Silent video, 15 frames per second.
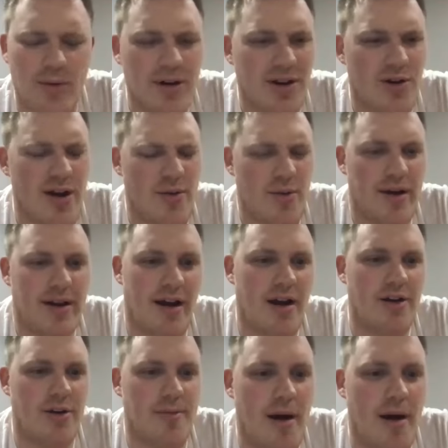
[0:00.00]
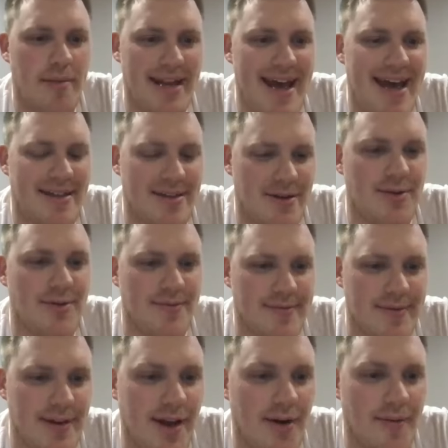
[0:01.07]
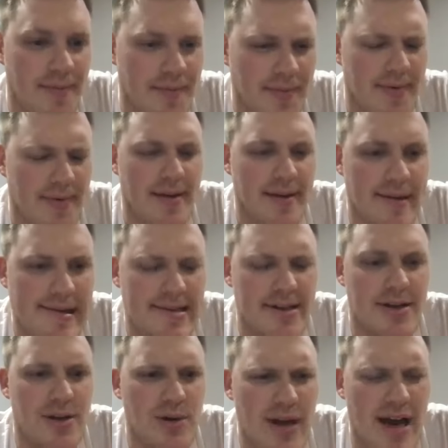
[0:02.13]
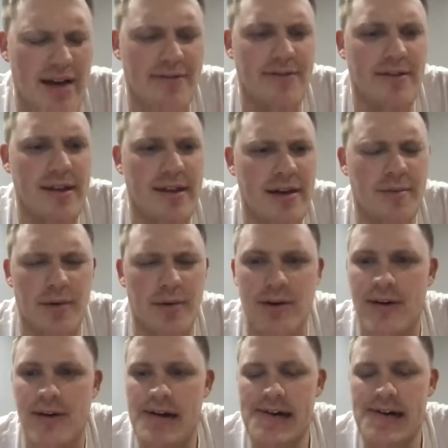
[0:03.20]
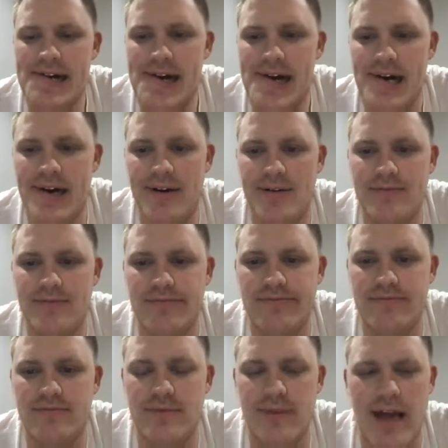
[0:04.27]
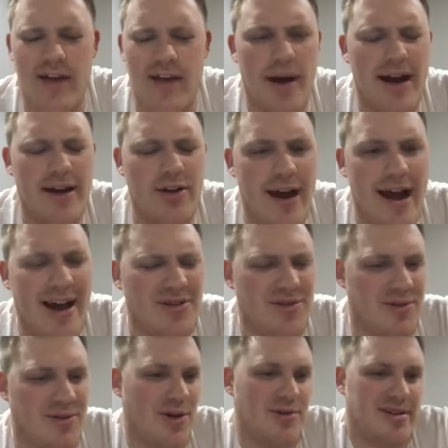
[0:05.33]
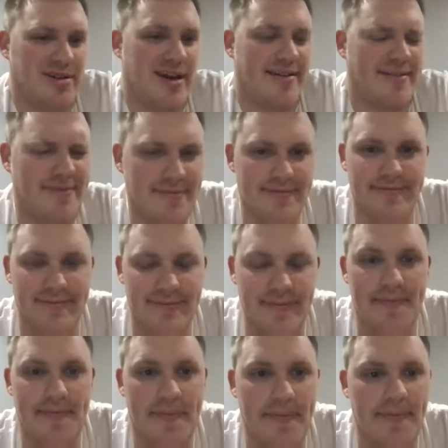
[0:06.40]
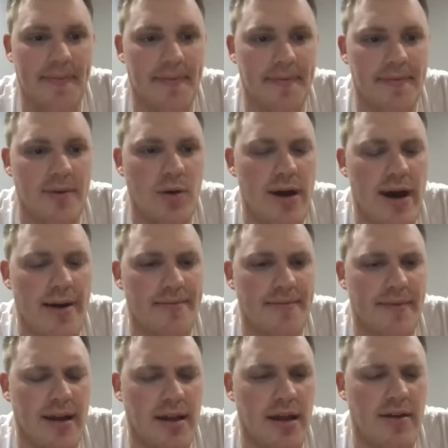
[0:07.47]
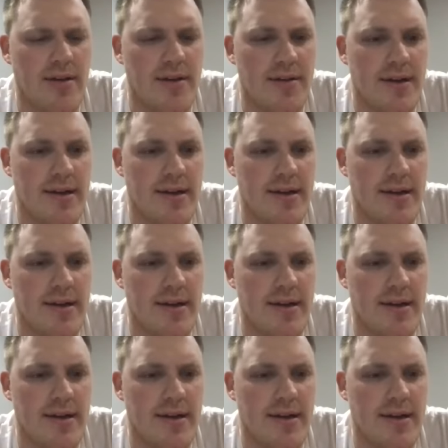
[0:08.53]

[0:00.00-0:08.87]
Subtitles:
What a great way to honor your mom and dad too, you know, to do that for them, or everybody in your house will notice that. No doubt. I love it.